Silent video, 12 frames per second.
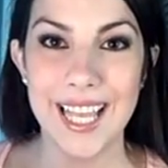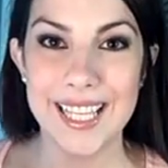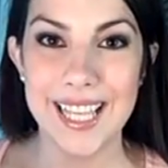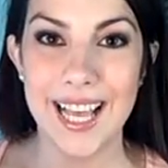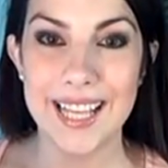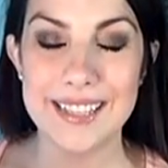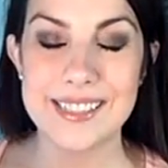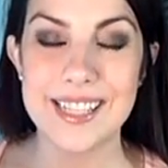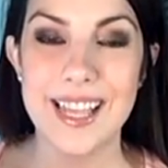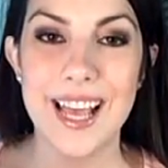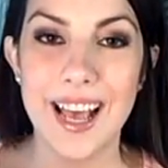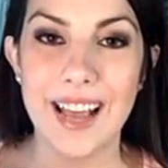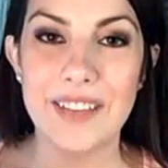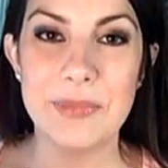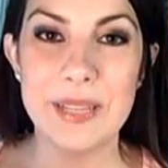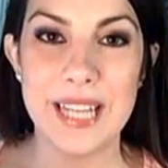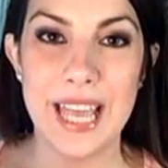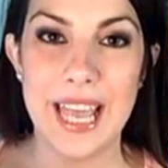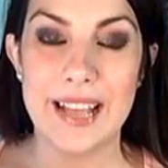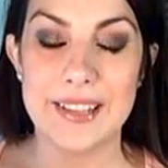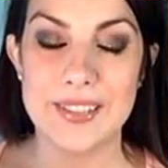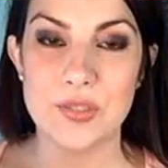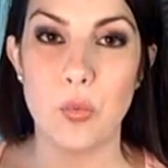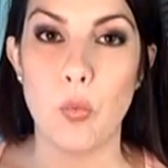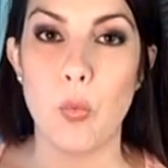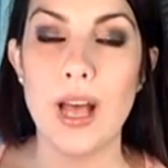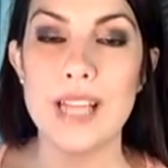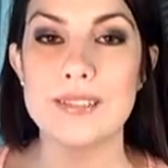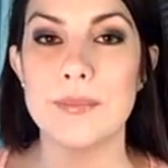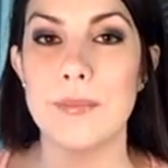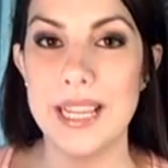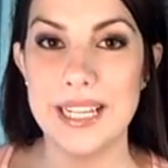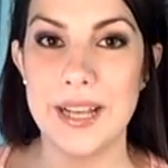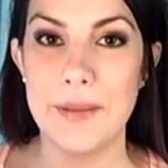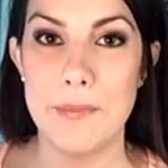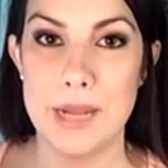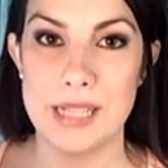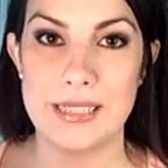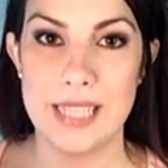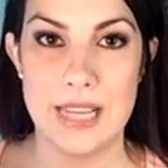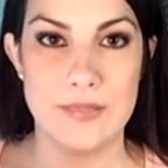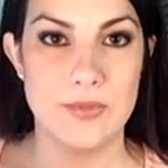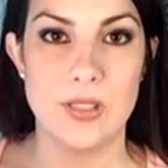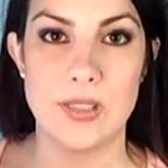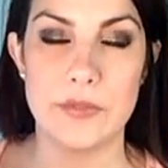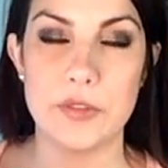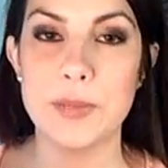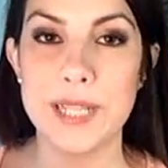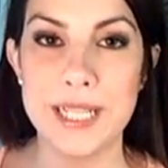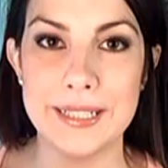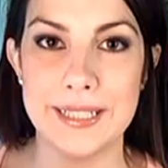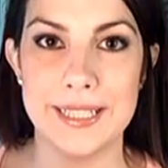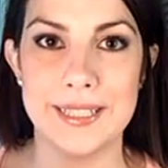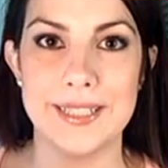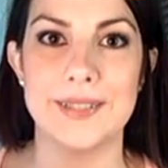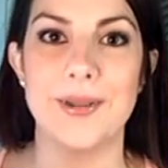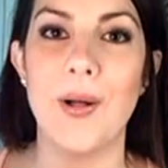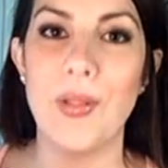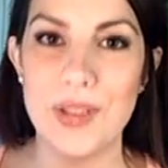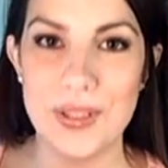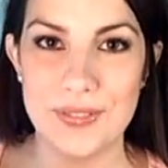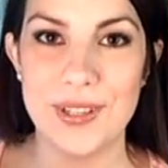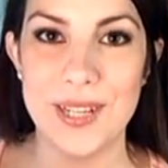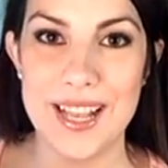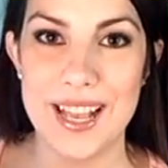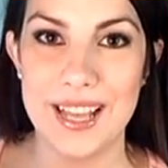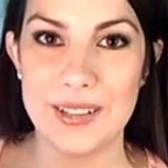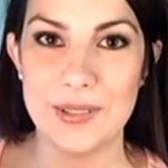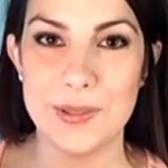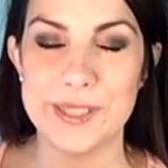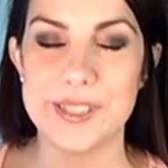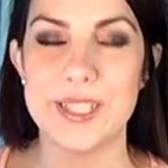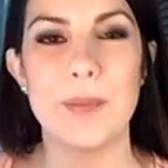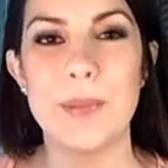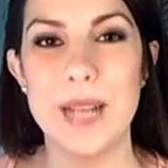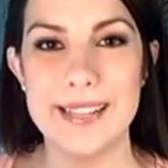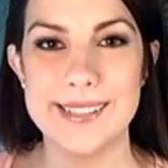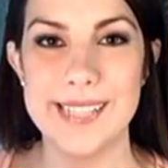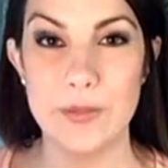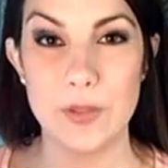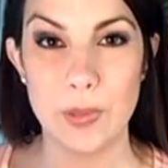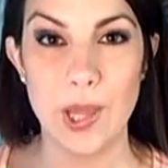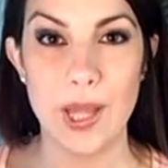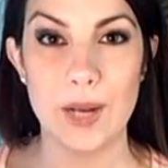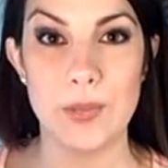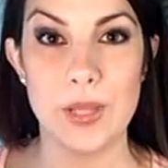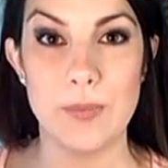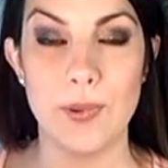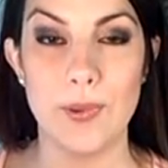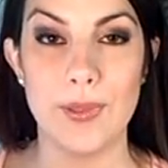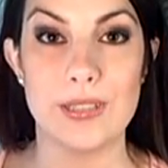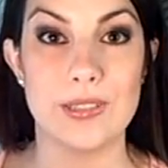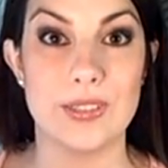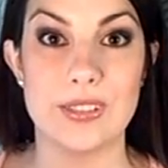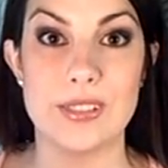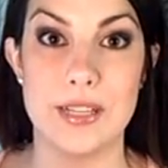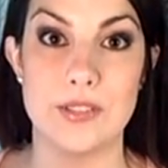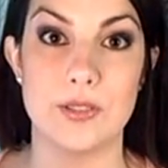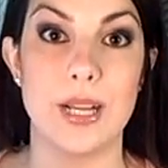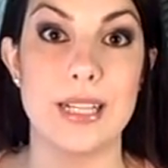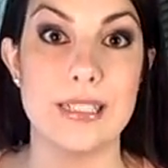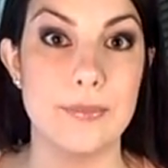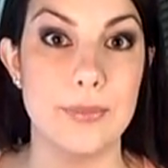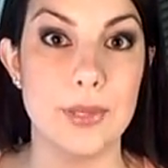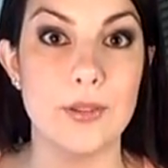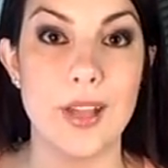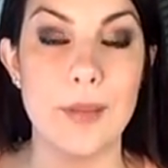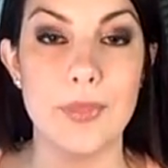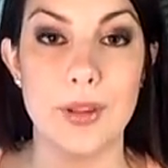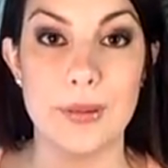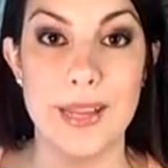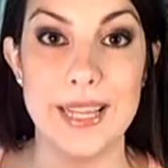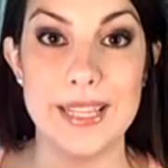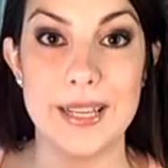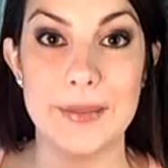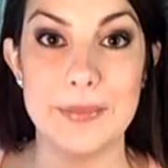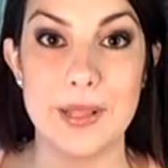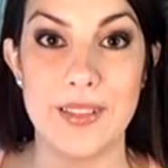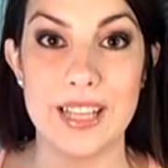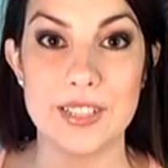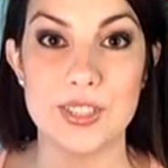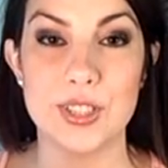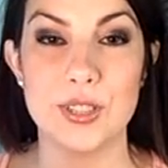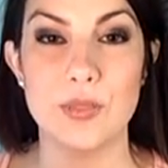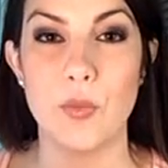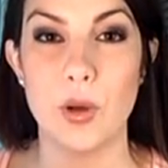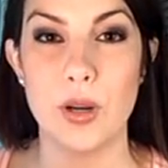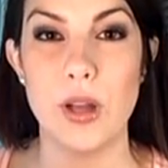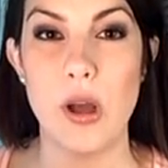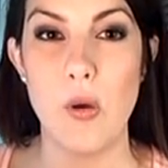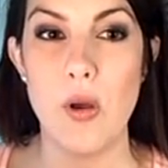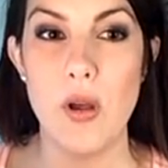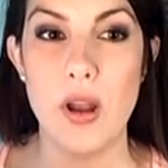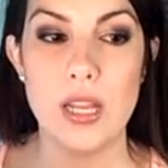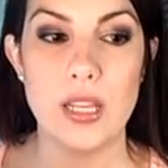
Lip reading: Hey guys, I've been asked what makeup must-haves does everybody need in all the different categories, and I've been asked that from a lot of people that are, say, trying to build up their makeup collection and want to know,